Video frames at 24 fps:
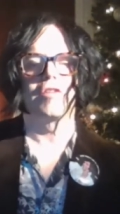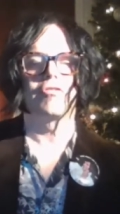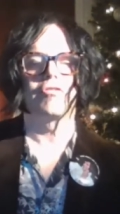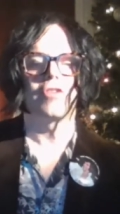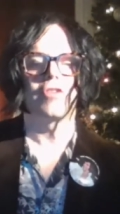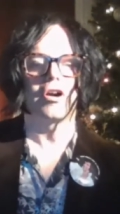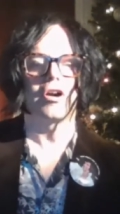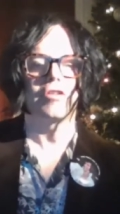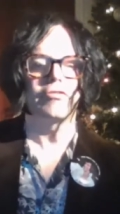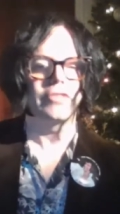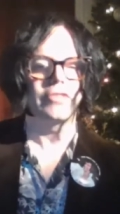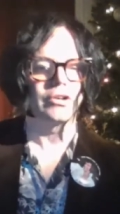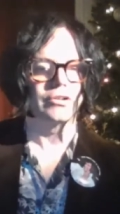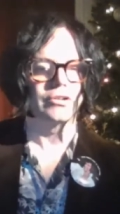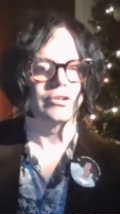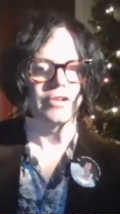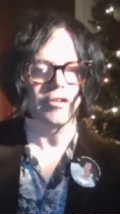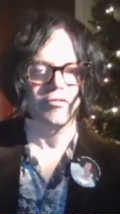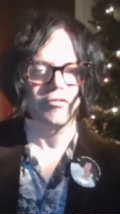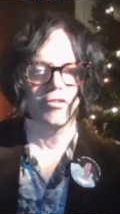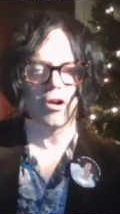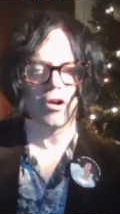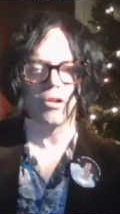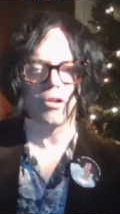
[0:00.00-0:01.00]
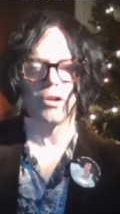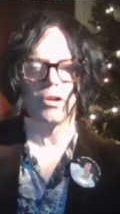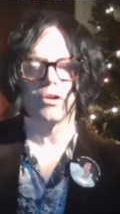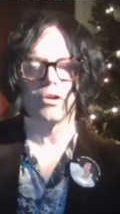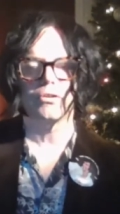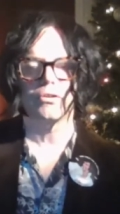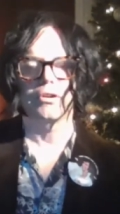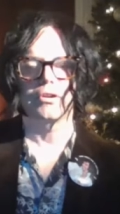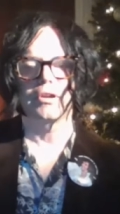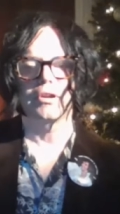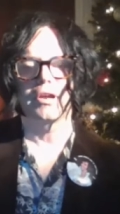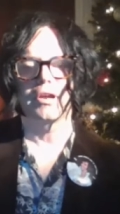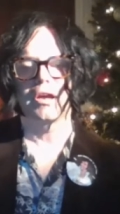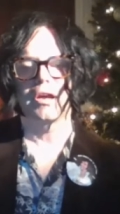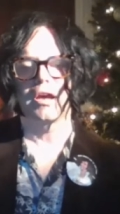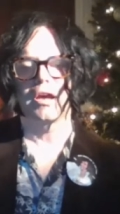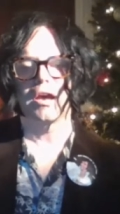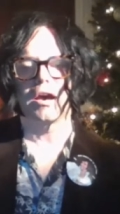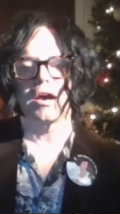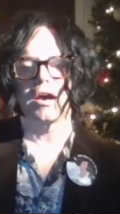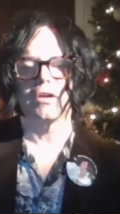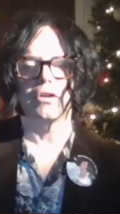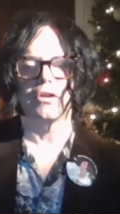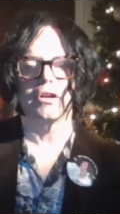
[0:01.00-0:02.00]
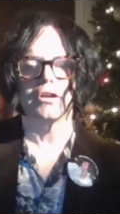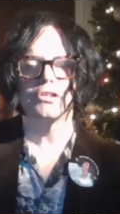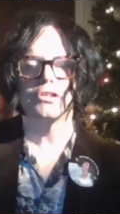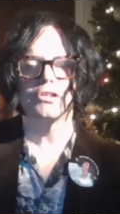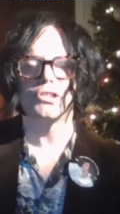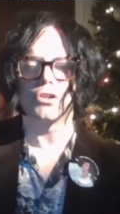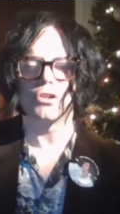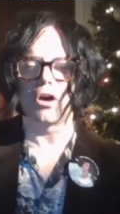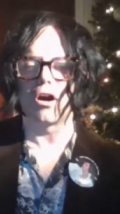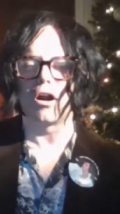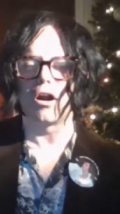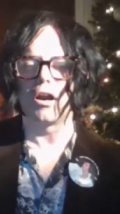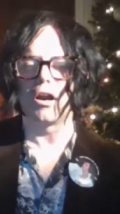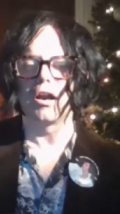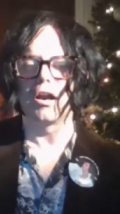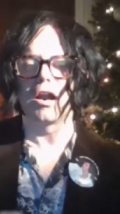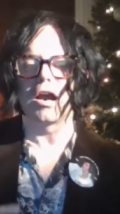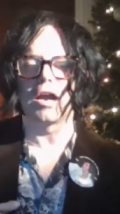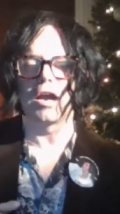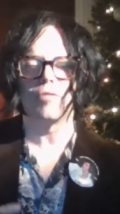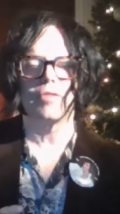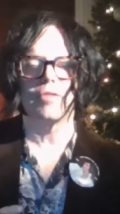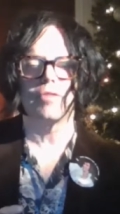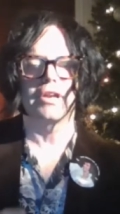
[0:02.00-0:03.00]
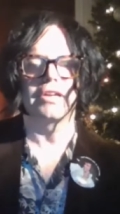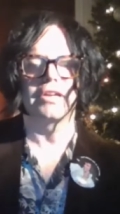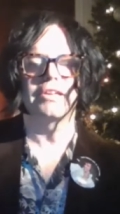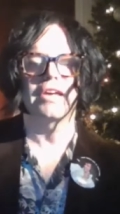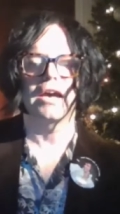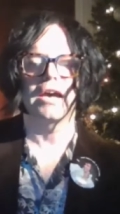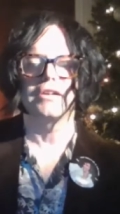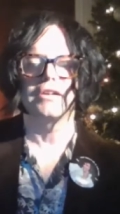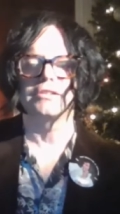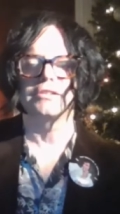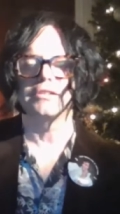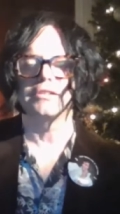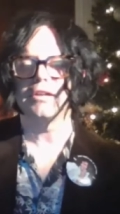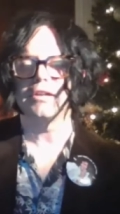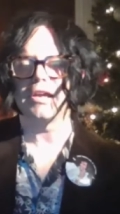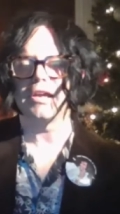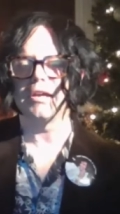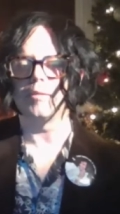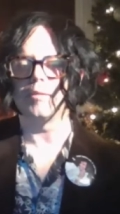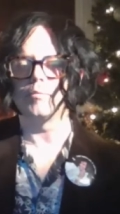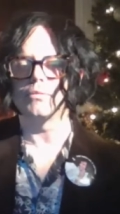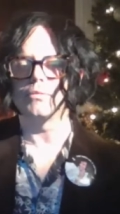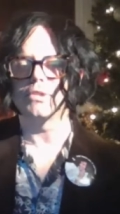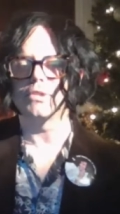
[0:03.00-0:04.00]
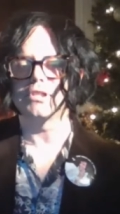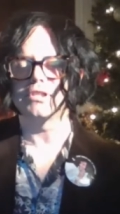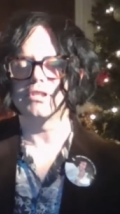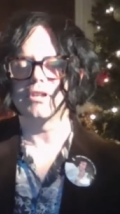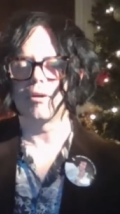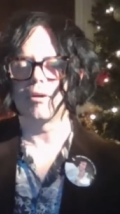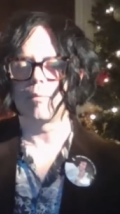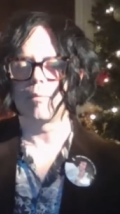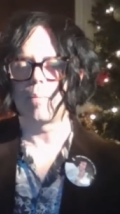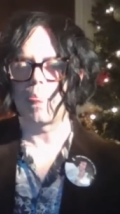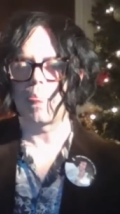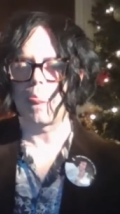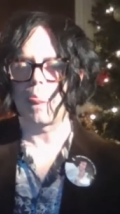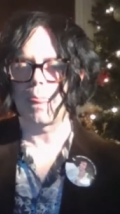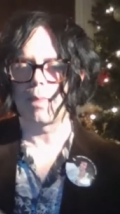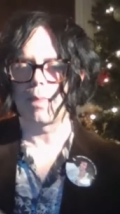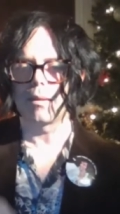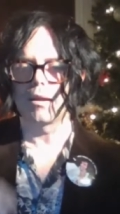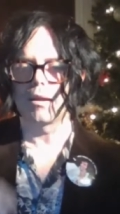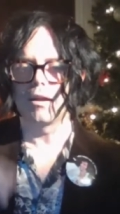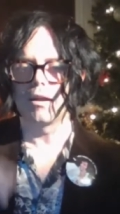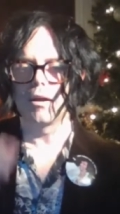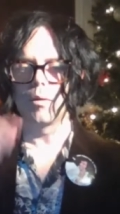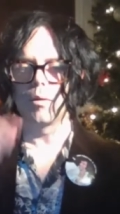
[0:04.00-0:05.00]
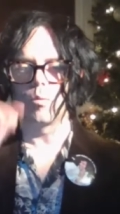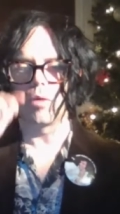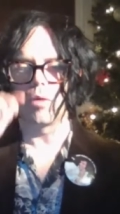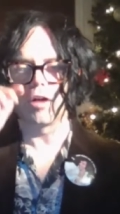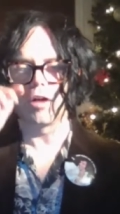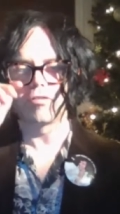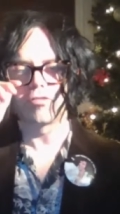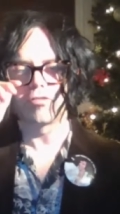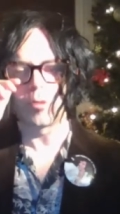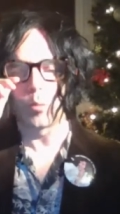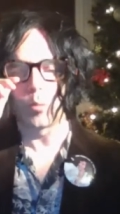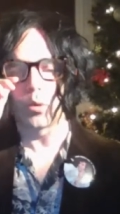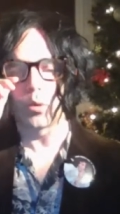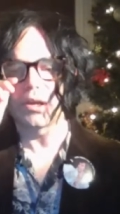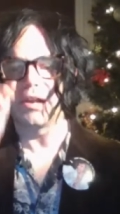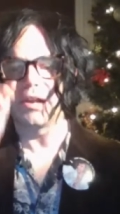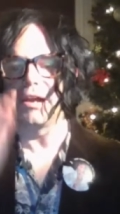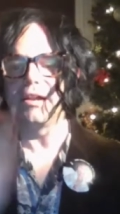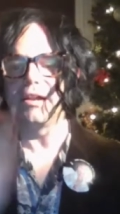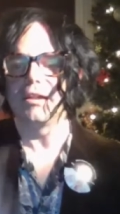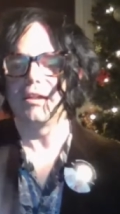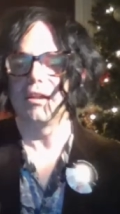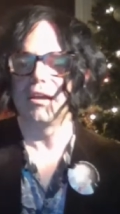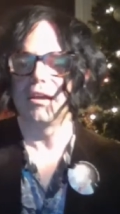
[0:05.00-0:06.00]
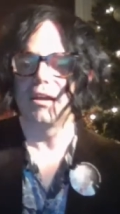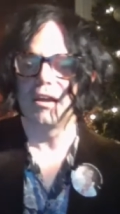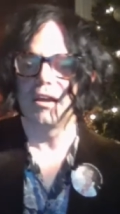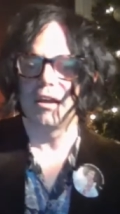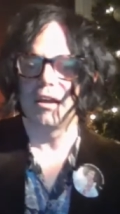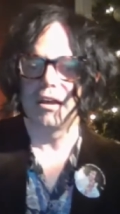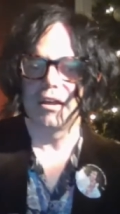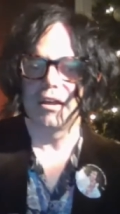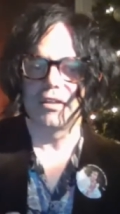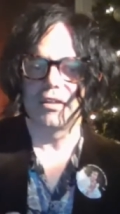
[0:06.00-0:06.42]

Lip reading: Far afield I followed, and on the jar I read 1,000 names, while from within